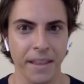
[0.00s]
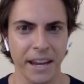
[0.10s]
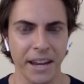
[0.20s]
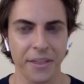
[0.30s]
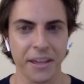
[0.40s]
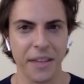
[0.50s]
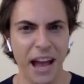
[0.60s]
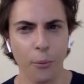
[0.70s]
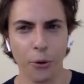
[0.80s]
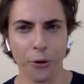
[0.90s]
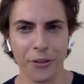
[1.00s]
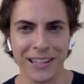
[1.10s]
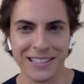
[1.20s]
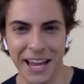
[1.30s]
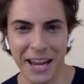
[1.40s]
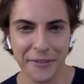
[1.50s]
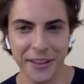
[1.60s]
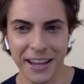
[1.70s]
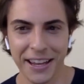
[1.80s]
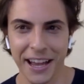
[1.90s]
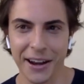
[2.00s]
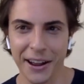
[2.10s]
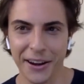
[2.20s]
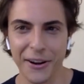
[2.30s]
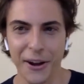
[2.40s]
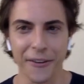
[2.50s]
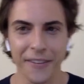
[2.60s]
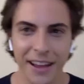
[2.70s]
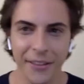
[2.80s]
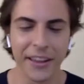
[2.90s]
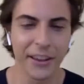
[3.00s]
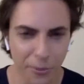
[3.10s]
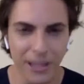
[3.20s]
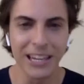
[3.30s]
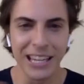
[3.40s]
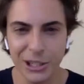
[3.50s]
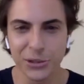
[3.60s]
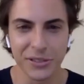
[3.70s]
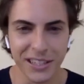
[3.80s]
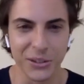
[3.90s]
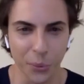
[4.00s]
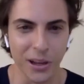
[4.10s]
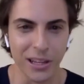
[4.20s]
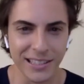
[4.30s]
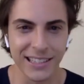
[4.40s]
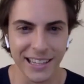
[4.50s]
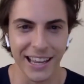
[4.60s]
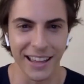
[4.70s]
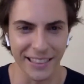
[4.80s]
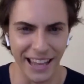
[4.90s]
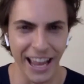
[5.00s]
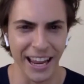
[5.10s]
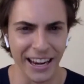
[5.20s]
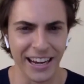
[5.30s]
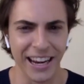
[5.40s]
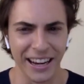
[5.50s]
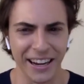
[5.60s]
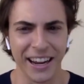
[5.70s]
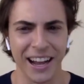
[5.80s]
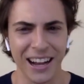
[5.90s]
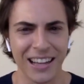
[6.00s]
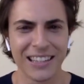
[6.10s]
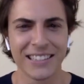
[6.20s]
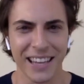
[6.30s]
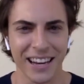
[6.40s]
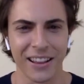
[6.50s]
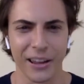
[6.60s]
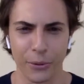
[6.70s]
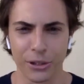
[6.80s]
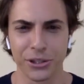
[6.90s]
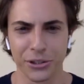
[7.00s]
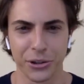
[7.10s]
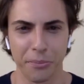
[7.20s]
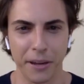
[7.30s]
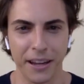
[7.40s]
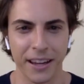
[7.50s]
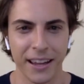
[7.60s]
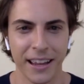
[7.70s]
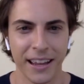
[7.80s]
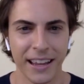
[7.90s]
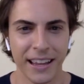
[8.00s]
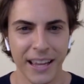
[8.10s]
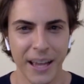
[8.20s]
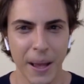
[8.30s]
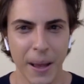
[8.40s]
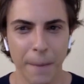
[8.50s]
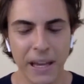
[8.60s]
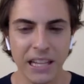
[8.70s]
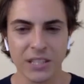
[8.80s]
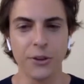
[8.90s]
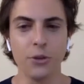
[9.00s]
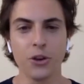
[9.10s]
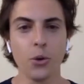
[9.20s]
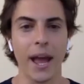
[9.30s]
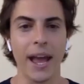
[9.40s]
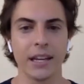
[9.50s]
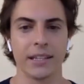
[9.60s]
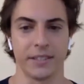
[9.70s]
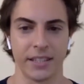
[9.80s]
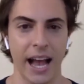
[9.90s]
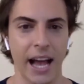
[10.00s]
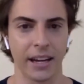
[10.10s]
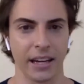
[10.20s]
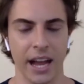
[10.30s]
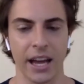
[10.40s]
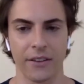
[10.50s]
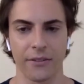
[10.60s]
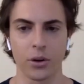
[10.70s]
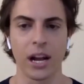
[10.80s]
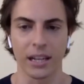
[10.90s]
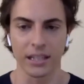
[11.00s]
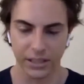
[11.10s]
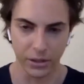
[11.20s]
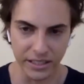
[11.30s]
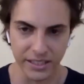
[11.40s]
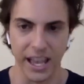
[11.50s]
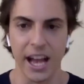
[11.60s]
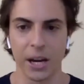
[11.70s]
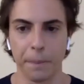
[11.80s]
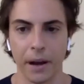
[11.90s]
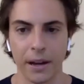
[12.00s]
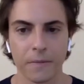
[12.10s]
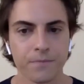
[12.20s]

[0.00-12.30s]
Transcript: And I think that's kind of like, I don't know. I think it'll be an interesting twist at the end and unsettling, which it should be. Because if you do end sad and kind of, or not necessarily sad, but